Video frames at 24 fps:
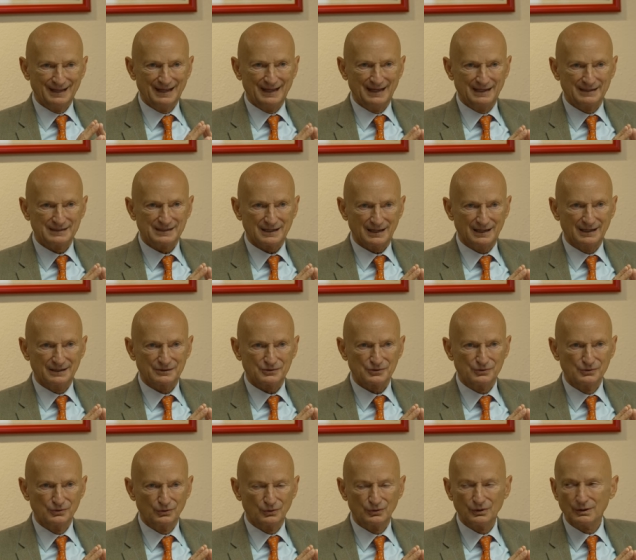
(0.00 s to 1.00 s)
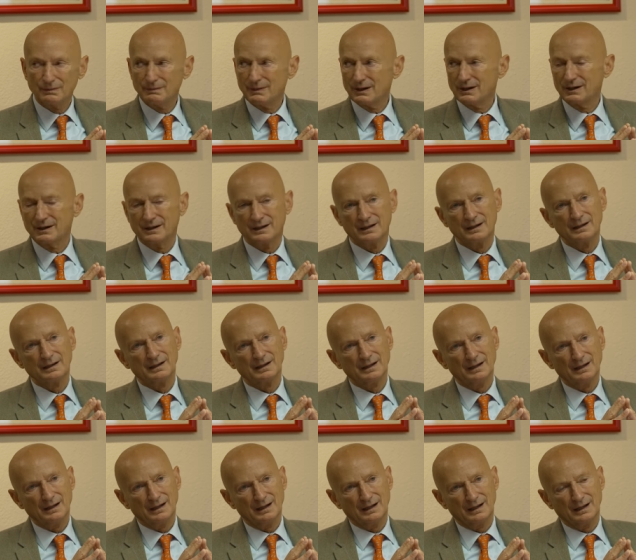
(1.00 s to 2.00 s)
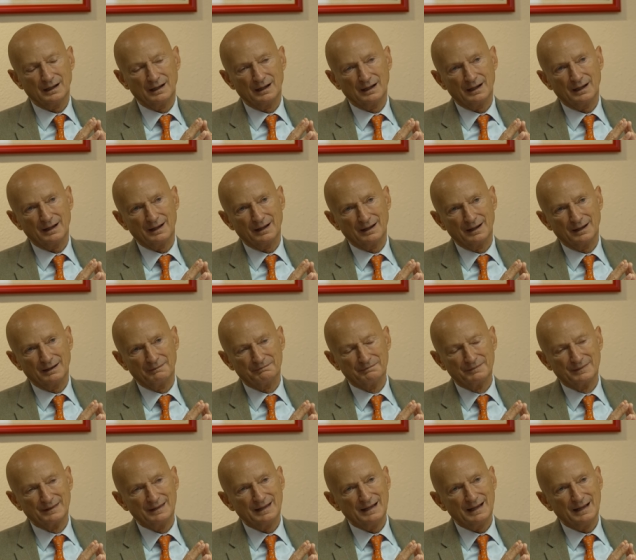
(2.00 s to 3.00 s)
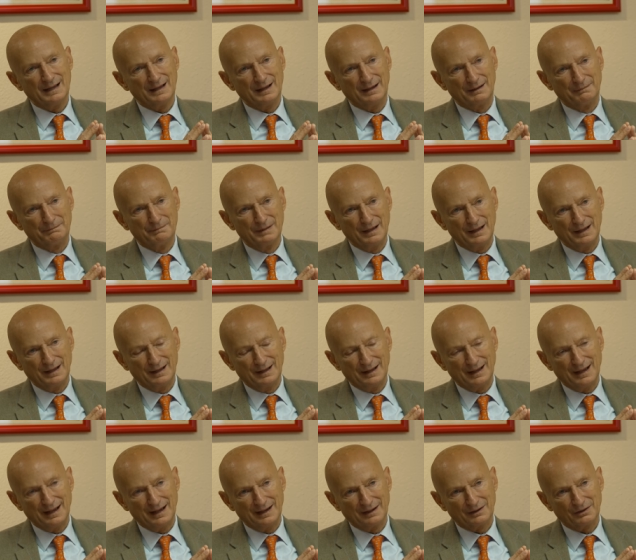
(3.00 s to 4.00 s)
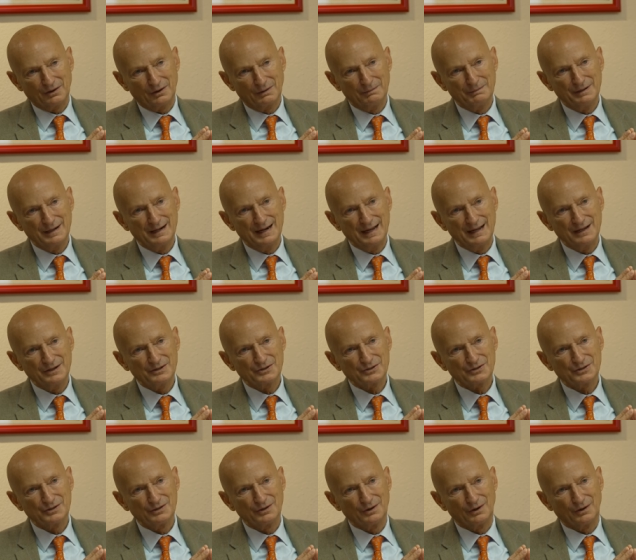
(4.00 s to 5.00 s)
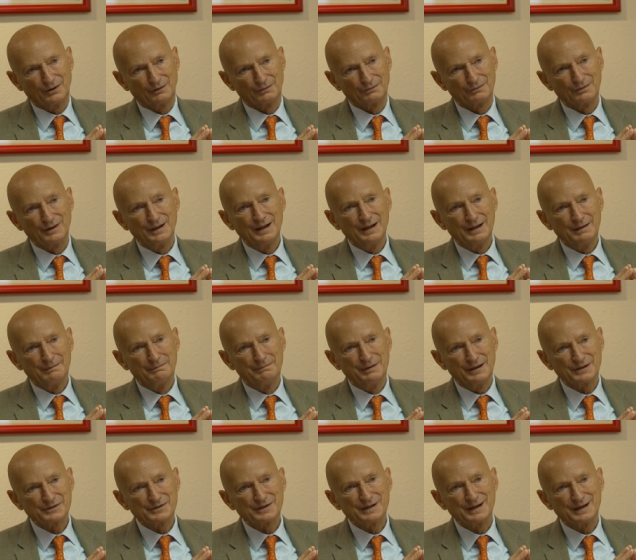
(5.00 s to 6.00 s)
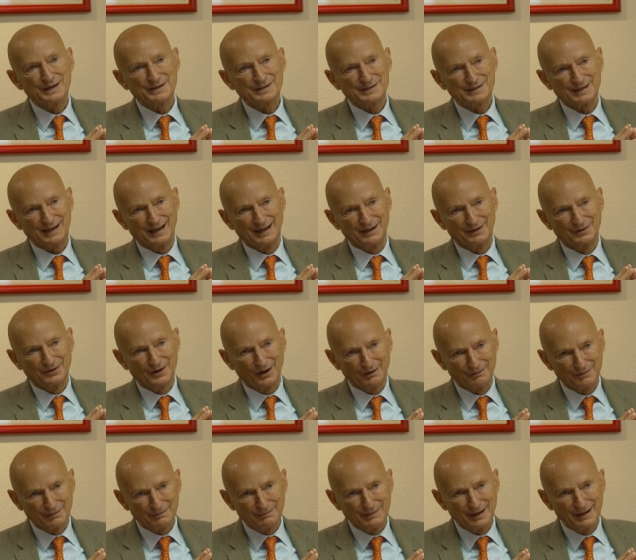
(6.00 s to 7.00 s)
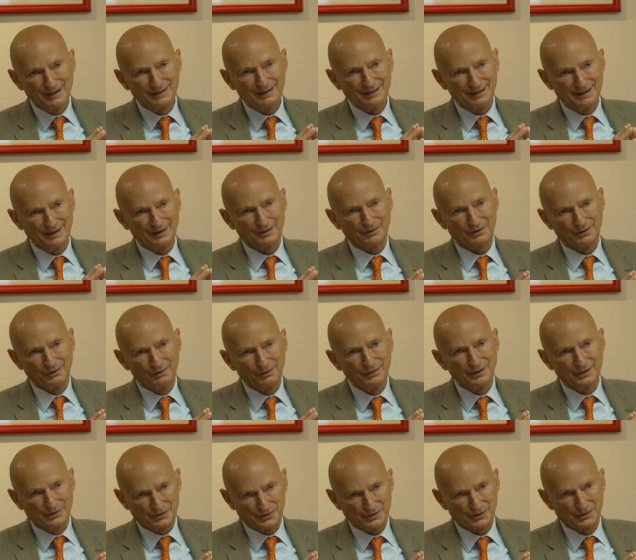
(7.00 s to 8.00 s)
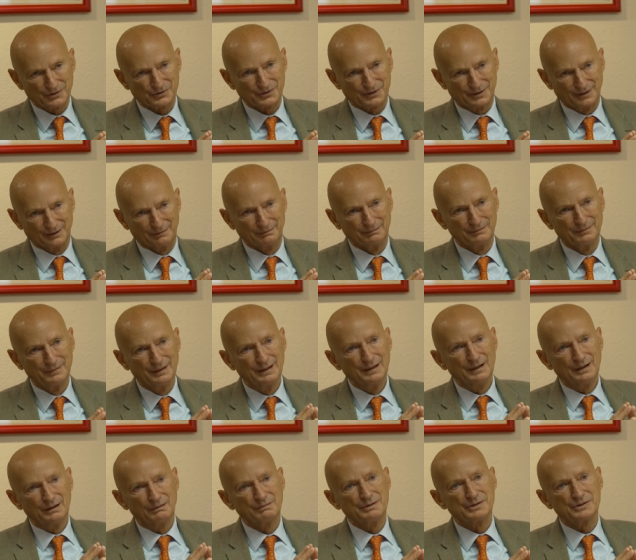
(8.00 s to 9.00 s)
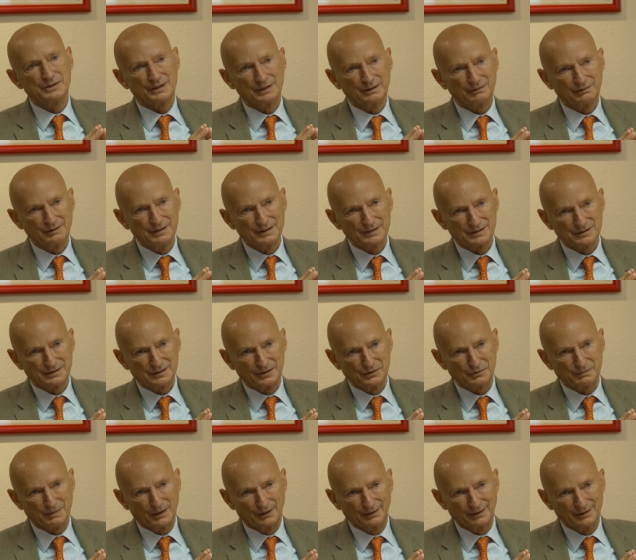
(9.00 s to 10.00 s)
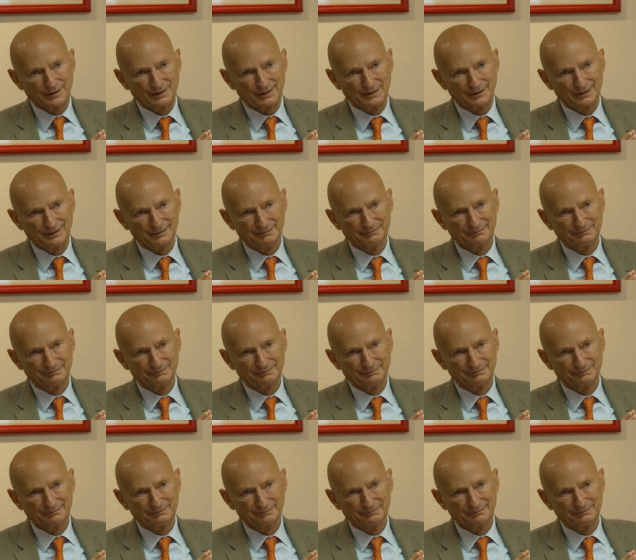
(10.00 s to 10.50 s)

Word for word: It's, it's normally uh, um, a, uh, a, combination of business and government in the crony system which increases disparity.